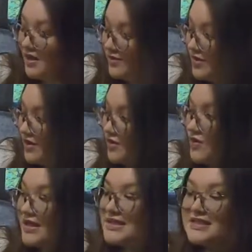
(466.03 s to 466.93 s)
like me
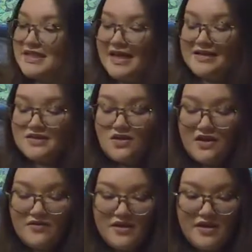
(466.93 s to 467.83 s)
who gets stains on
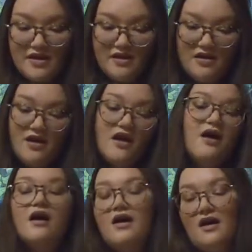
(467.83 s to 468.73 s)
everything,
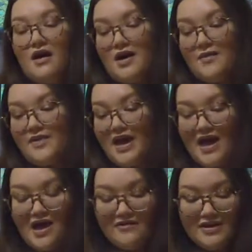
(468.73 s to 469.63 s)

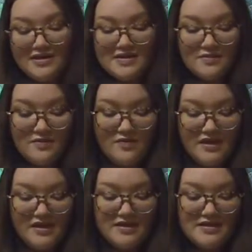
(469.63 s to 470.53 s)
having some of
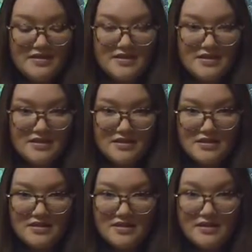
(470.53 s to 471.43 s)
these
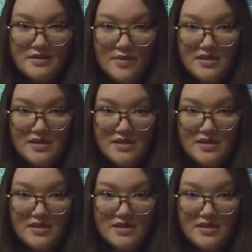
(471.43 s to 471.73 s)
is a